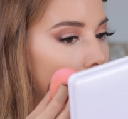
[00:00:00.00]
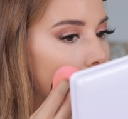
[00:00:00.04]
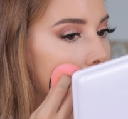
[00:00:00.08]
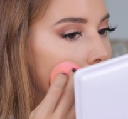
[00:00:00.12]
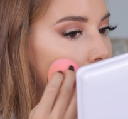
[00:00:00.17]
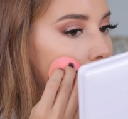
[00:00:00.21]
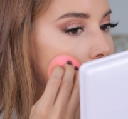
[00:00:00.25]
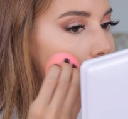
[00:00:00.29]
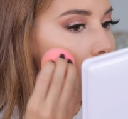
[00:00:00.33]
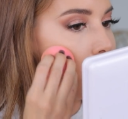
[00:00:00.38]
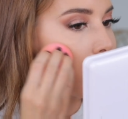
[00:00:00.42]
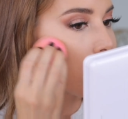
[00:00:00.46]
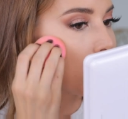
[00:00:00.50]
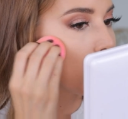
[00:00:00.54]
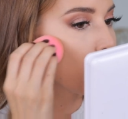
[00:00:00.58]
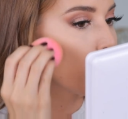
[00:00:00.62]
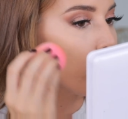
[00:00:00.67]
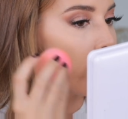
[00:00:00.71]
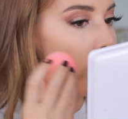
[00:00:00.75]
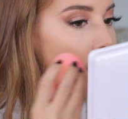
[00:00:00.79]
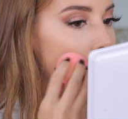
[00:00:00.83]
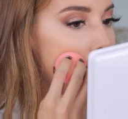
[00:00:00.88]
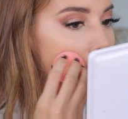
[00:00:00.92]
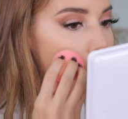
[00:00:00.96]
All right, nothing's
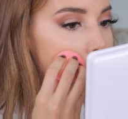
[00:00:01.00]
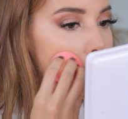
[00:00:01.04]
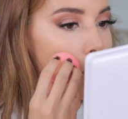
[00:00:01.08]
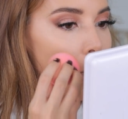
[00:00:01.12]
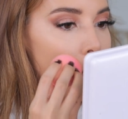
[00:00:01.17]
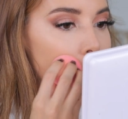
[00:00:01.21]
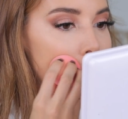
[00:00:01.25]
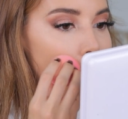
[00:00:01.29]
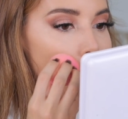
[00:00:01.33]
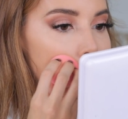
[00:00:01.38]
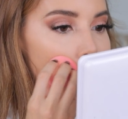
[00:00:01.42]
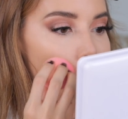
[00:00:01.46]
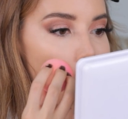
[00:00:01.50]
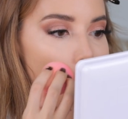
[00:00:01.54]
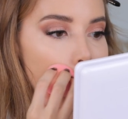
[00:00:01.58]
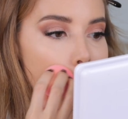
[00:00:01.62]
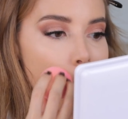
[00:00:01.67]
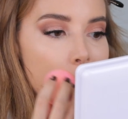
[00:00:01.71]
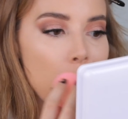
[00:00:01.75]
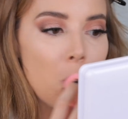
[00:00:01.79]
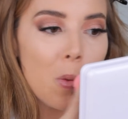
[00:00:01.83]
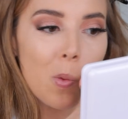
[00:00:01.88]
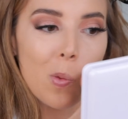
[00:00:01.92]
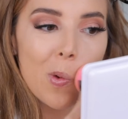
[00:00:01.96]
weird happening
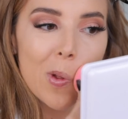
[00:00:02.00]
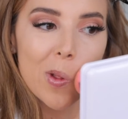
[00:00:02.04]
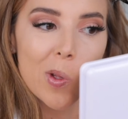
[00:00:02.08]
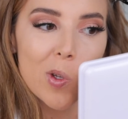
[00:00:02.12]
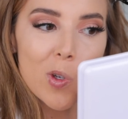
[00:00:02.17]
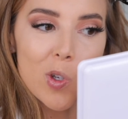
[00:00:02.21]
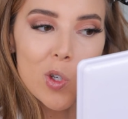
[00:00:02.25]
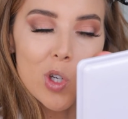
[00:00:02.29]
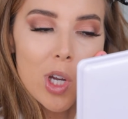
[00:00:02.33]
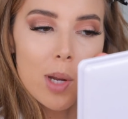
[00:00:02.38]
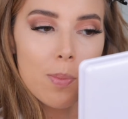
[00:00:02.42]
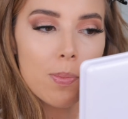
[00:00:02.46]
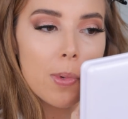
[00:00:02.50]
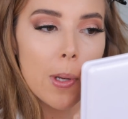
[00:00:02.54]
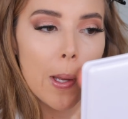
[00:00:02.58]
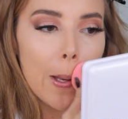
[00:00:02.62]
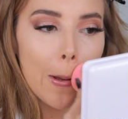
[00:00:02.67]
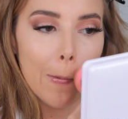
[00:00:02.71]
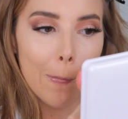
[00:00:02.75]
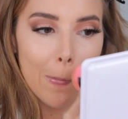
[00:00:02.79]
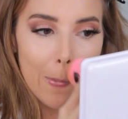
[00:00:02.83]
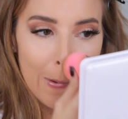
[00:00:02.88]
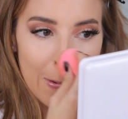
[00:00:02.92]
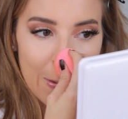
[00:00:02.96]
with the shape
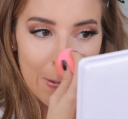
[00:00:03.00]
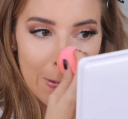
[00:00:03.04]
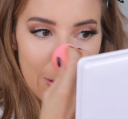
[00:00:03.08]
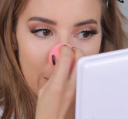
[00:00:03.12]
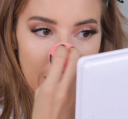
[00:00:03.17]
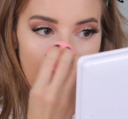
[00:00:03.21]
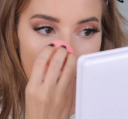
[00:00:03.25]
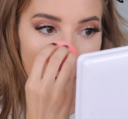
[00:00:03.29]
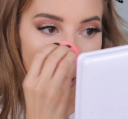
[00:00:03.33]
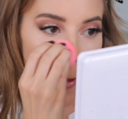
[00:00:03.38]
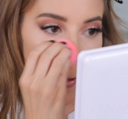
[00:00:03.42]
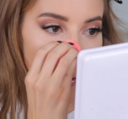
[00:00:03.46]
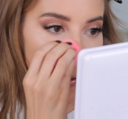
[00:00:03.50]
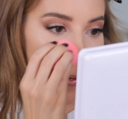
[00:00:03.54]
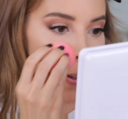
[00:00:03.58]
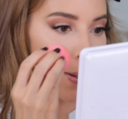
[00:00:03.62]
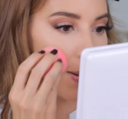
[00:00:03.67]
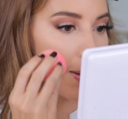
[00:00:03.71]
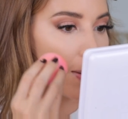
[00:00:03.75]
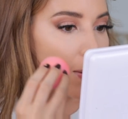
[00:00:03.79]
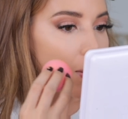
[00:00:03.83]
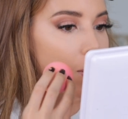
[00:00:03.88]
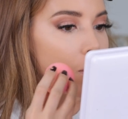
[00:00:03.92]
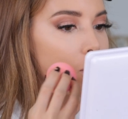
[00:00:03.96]
tape and
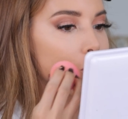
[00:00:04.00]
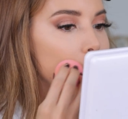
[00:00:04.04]
the